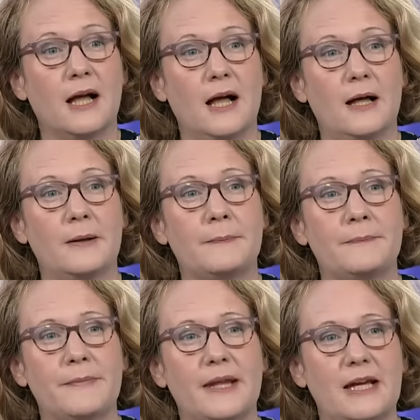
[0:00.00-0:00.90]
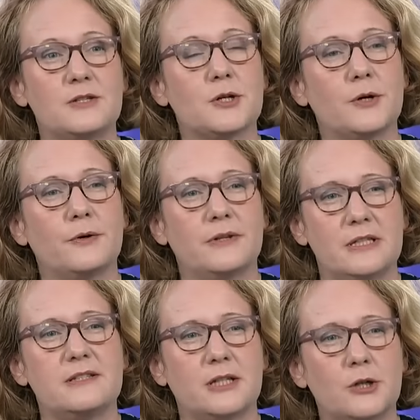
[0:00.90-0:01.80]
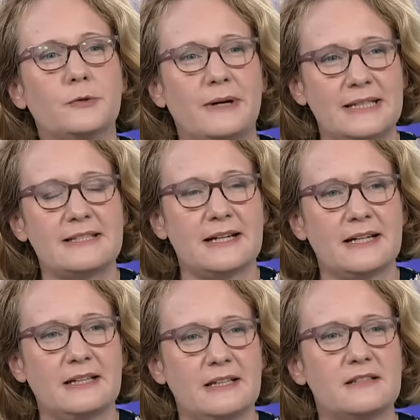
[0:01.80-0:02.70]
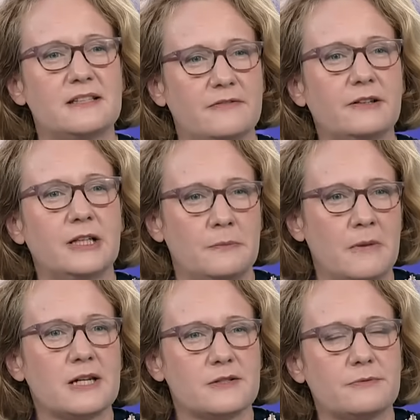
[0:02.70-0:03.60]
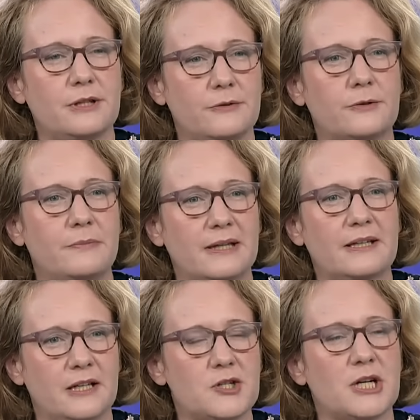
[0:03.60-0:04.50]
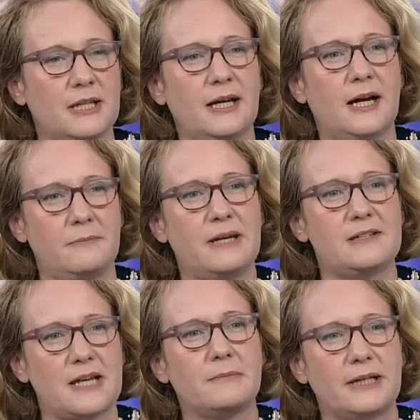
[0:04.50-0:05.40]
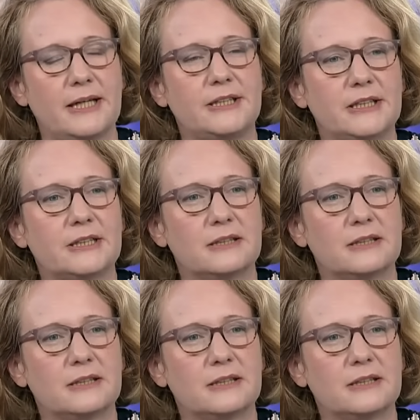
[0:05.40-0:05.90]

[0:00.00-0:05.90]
And so the secure by design is definitely a must when you're building a Gen AI-based application.